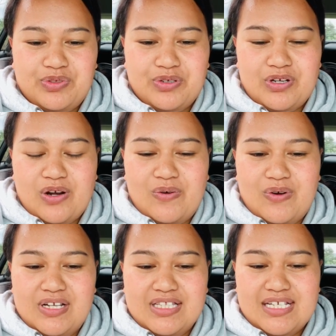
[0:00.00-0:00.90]
through
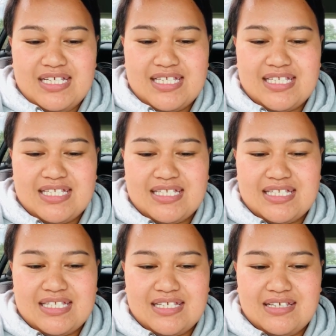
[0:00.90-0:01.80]
all of
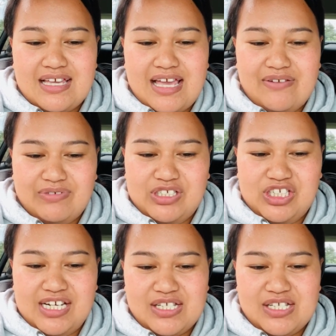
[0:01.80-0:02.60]
this and reaching